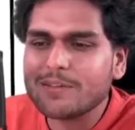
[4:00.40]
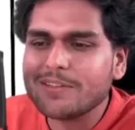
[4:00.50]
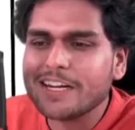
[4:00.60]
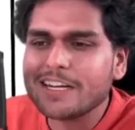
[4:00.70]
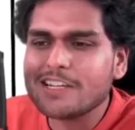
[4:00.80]

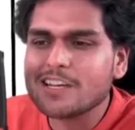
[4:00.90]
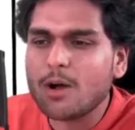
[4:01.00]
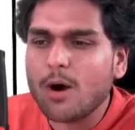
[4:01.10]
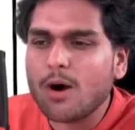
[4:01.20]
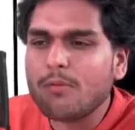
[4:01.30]
V8
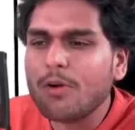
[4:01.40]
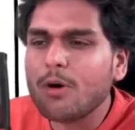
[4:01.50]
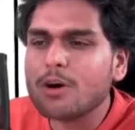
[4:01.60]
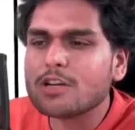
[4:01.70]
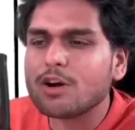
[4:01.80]
engine
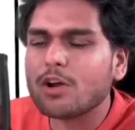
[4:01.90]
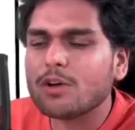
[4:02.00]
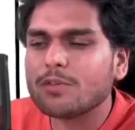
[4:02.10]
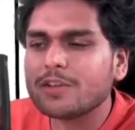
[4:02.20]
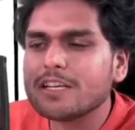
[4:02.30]
offloads
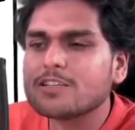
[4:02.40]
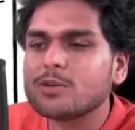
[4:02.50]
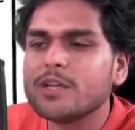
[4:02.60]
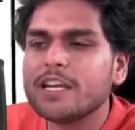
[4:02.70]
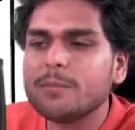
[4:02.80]
all of this
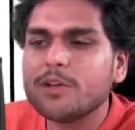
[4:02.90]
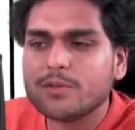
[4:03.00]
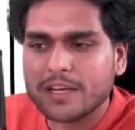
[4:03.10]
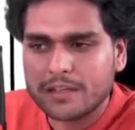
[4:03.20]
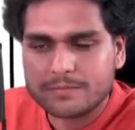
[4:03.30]
to
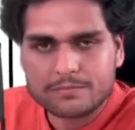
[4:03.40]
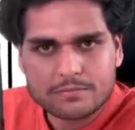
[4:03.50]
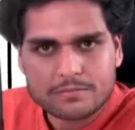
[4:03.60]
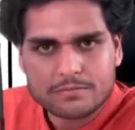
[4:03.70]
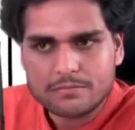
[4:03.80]
libuv.
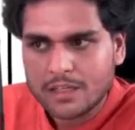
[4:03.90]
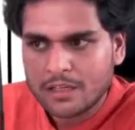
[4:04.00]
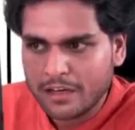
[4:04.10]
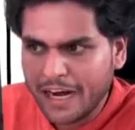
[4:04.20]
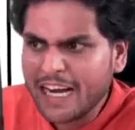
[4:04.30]

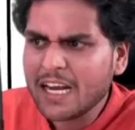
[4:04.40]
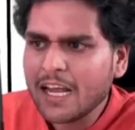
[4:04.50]
Right?